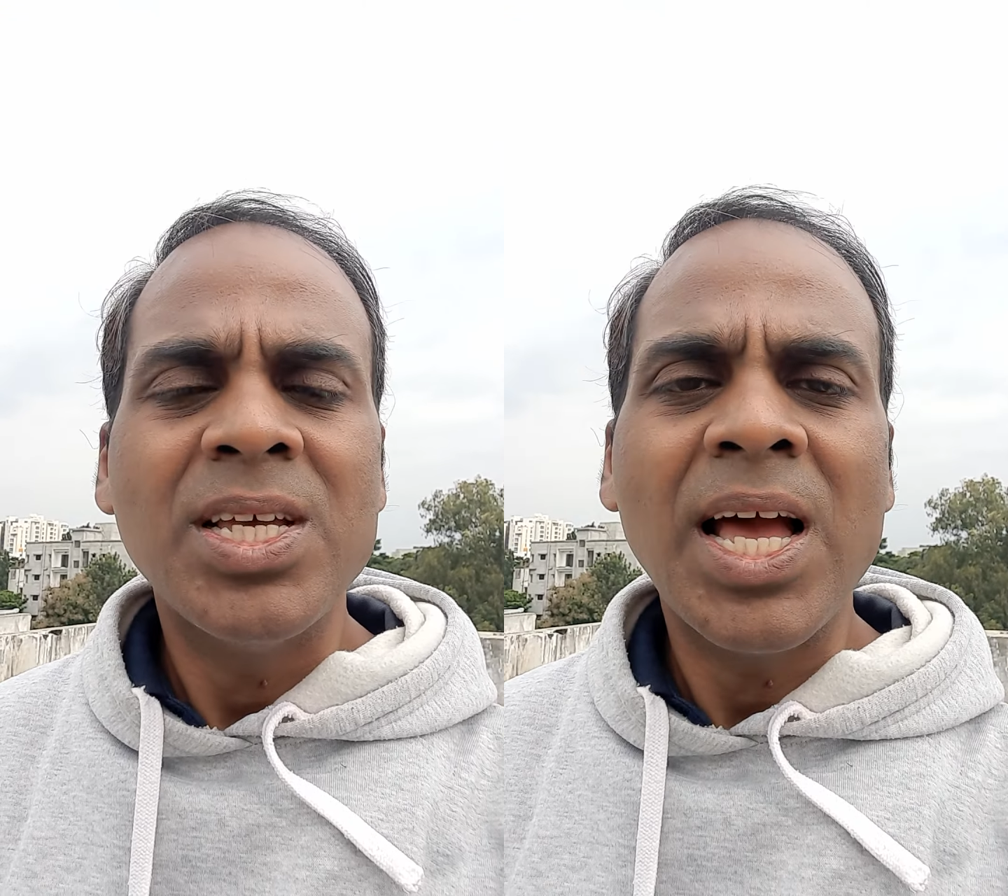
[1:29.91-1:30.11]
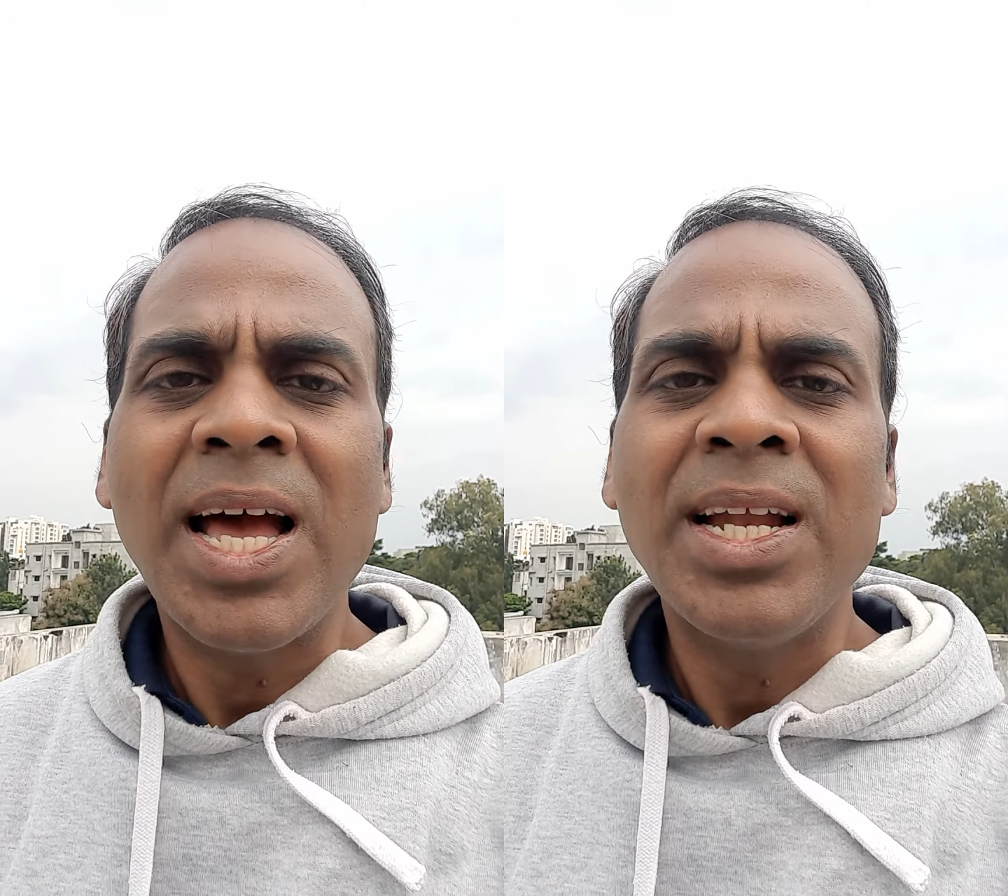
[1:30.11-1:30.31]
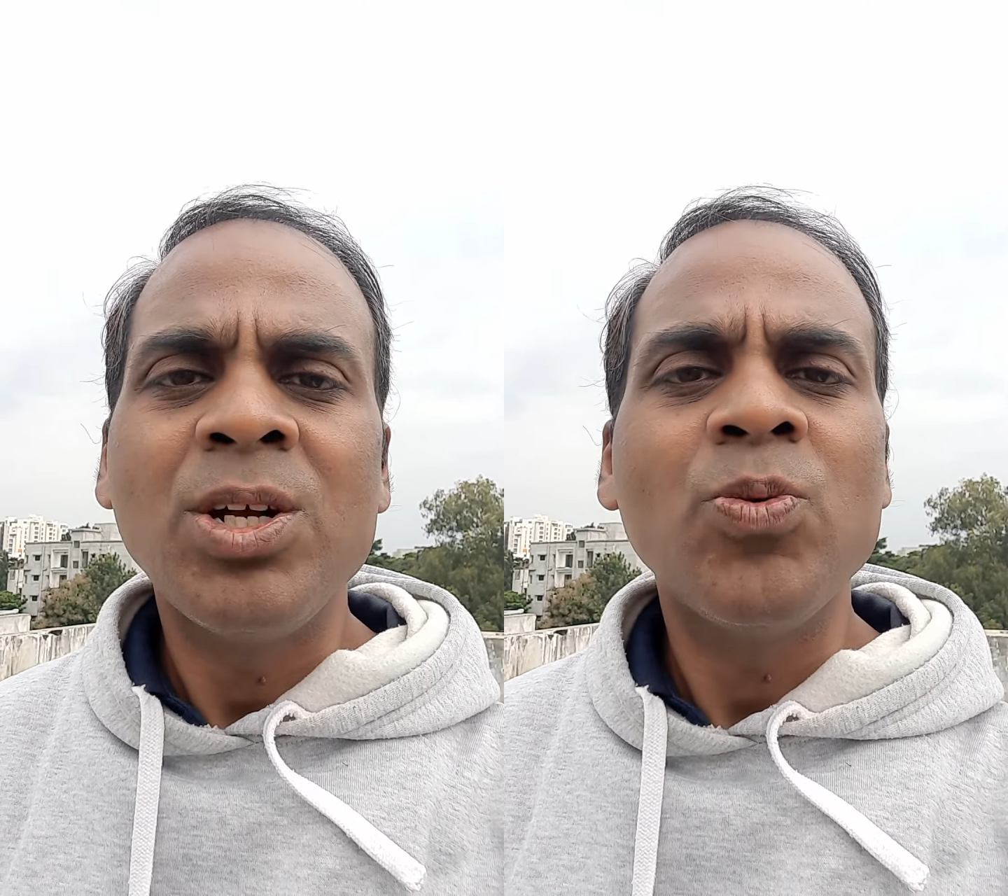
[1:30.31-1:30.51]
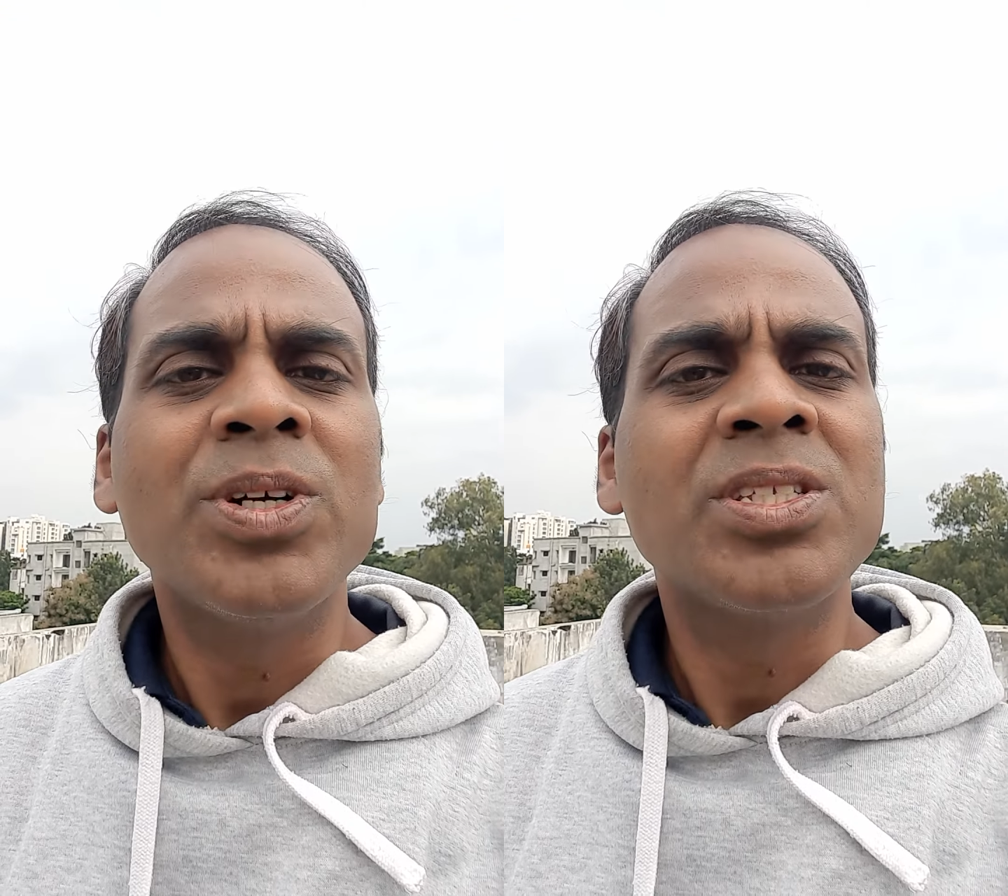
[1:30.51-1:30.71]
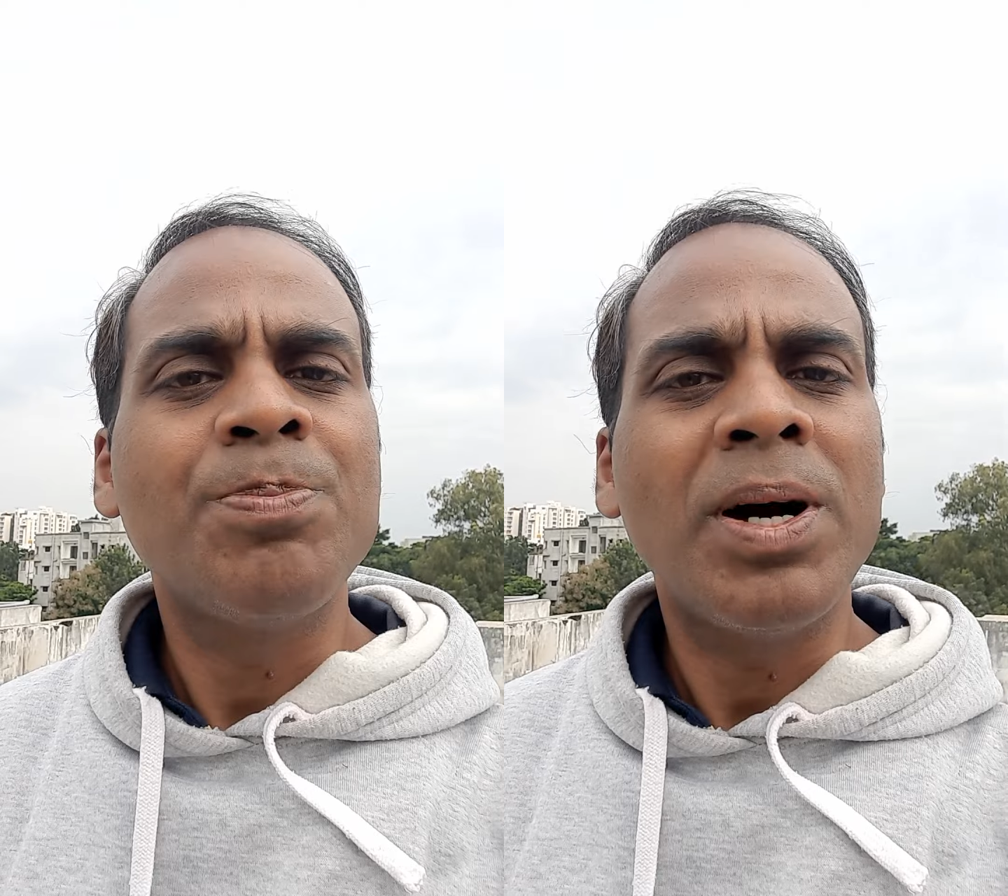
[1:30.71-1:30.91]
and
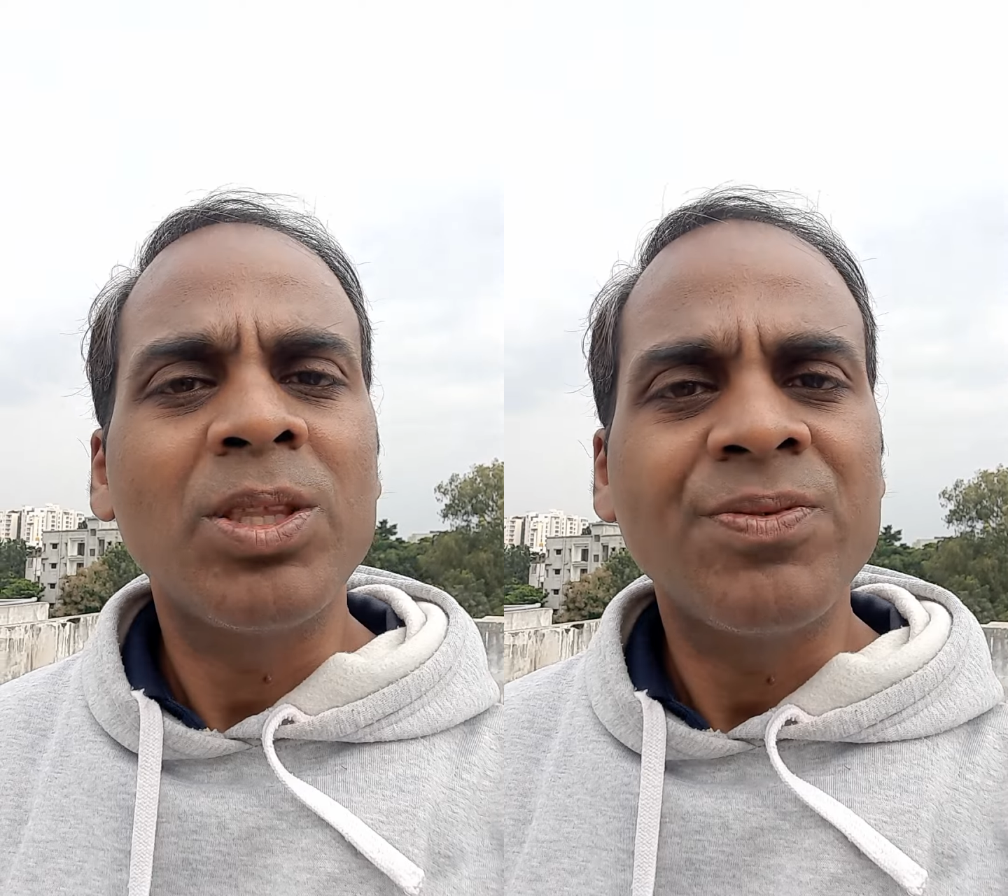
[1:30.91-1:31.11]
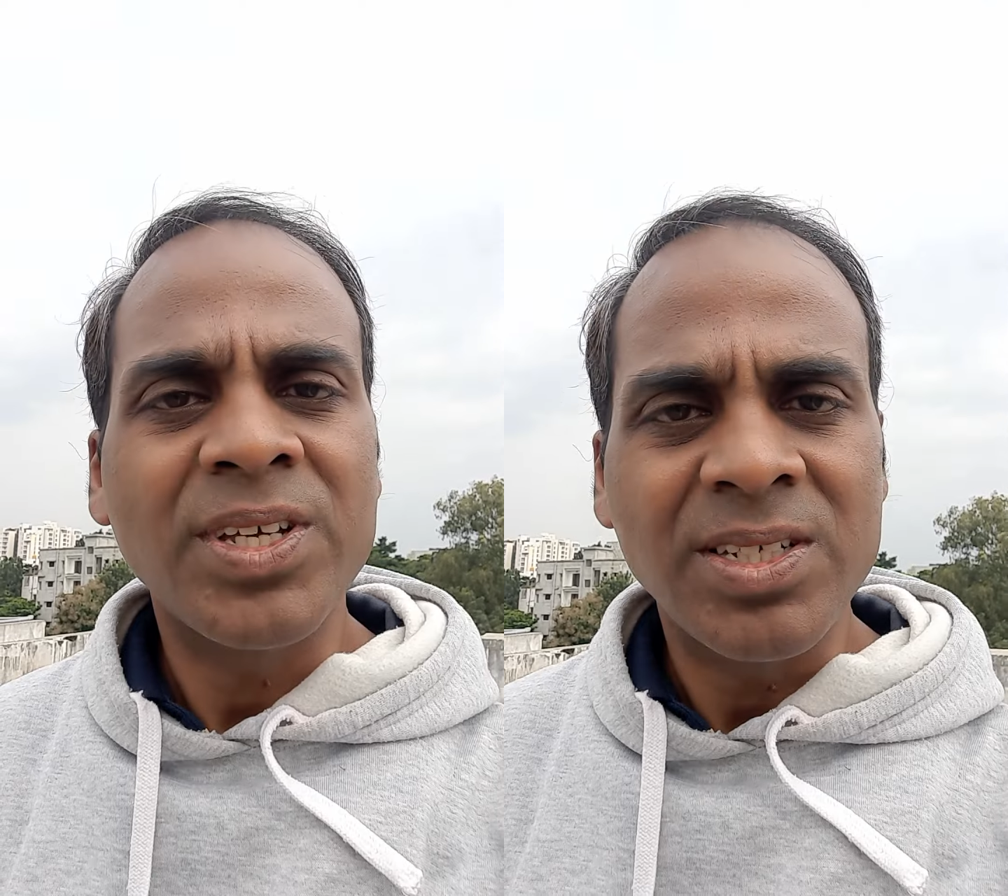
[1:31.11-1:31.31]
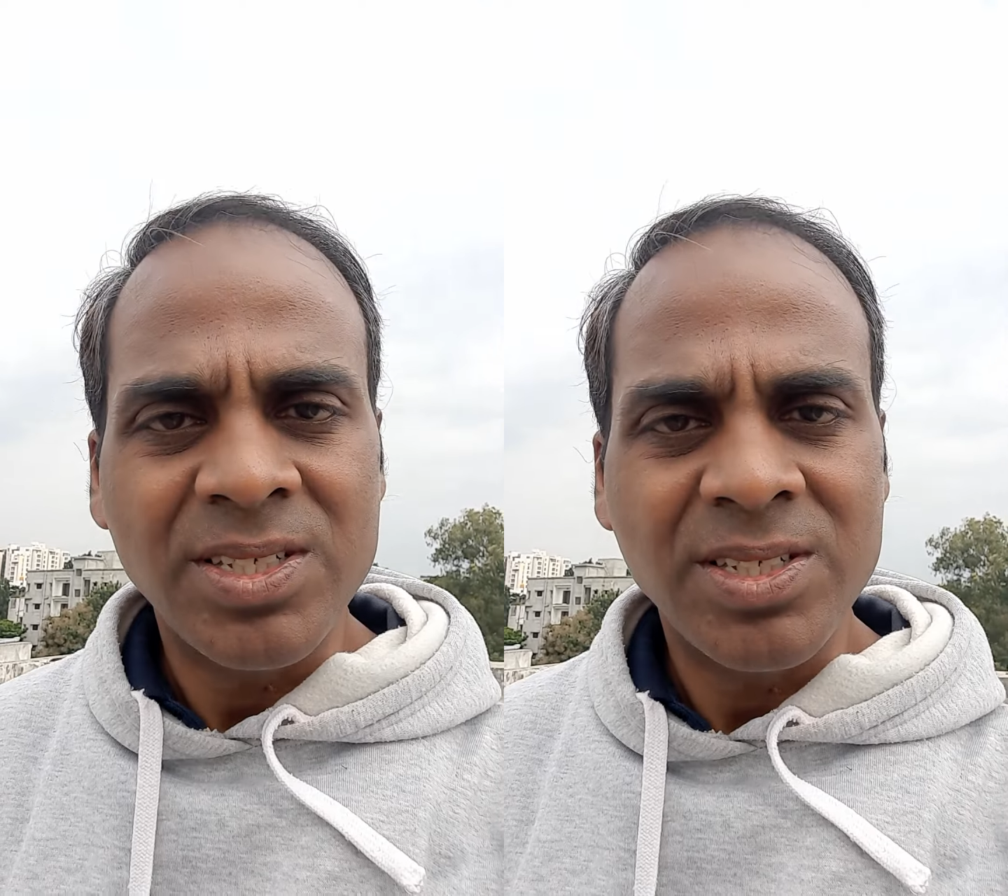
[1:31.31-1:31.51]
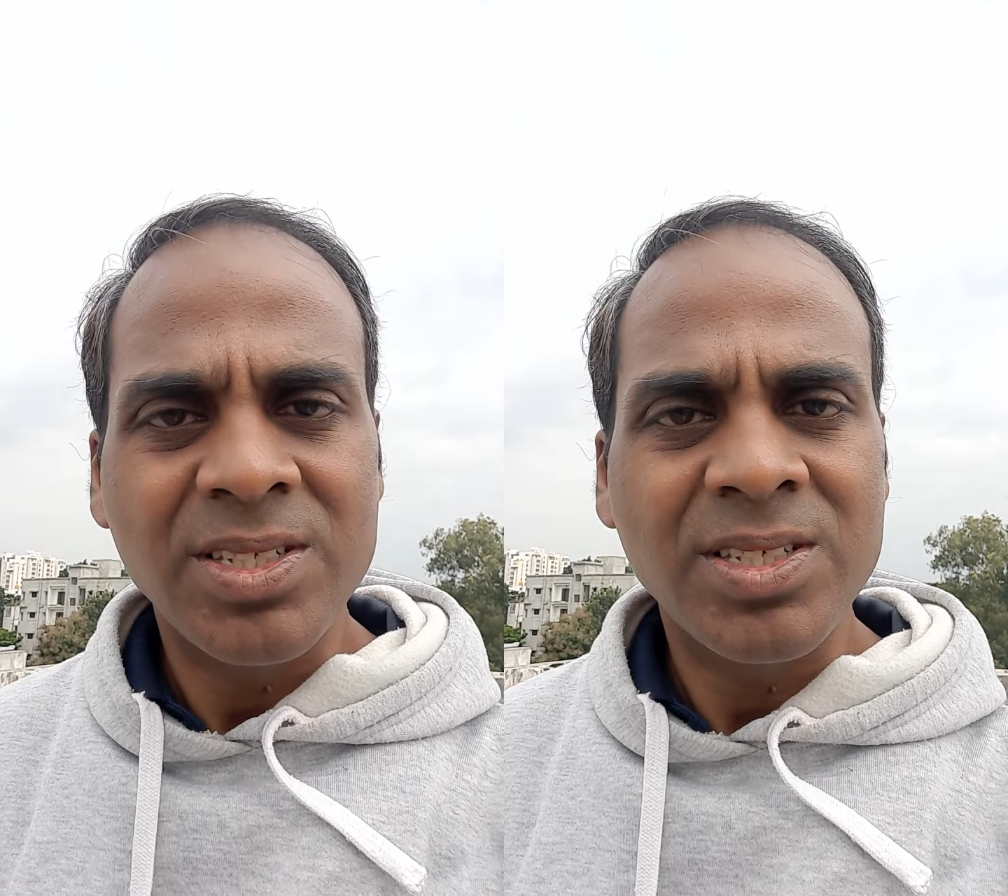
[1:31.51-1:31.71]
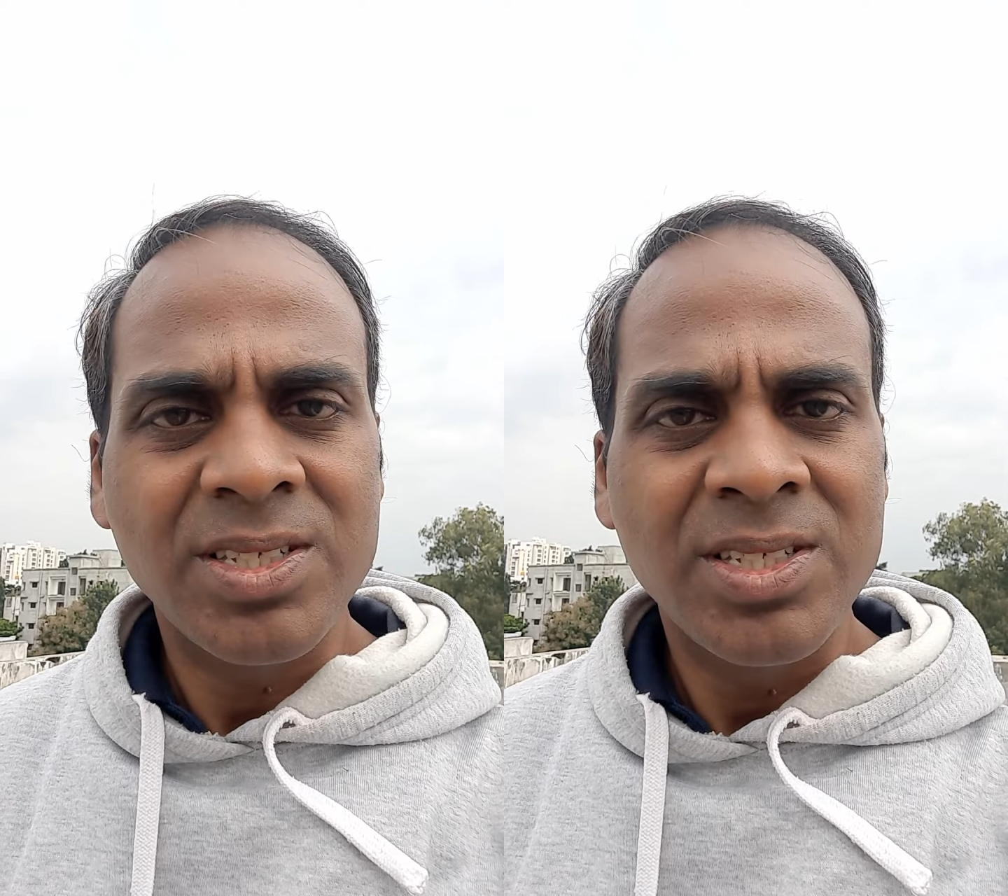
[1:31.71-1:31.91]
towards the path of
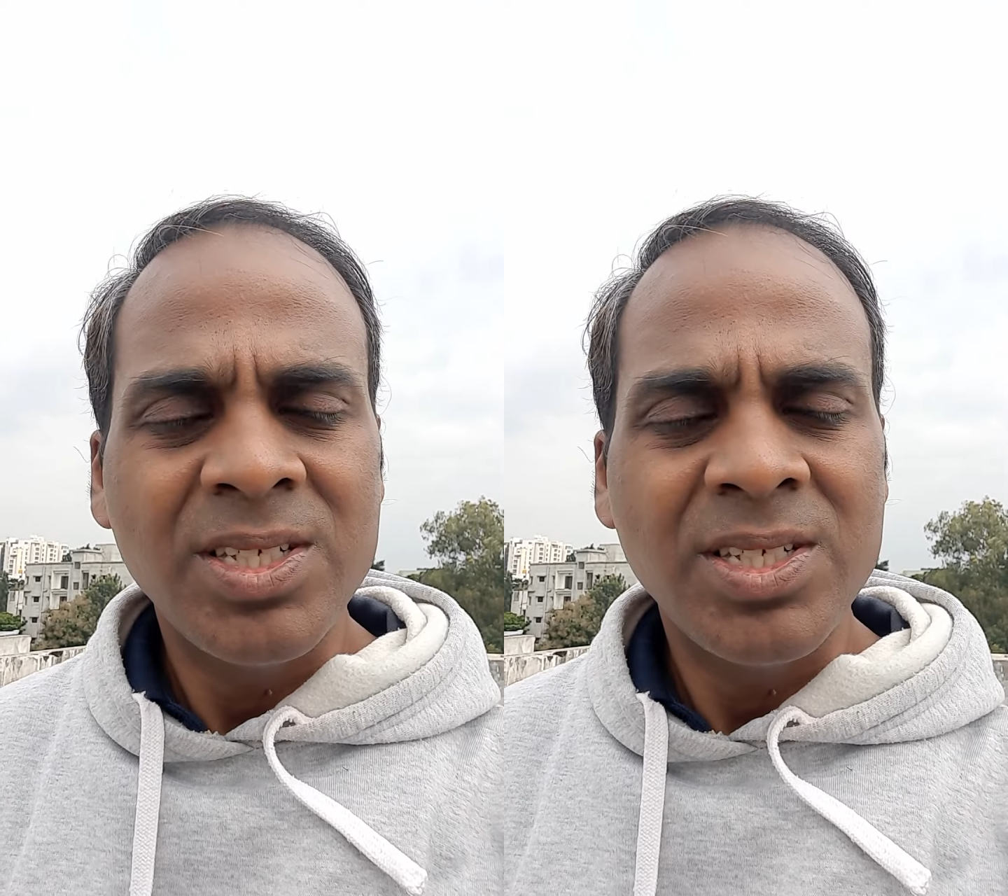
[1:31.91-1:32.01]
success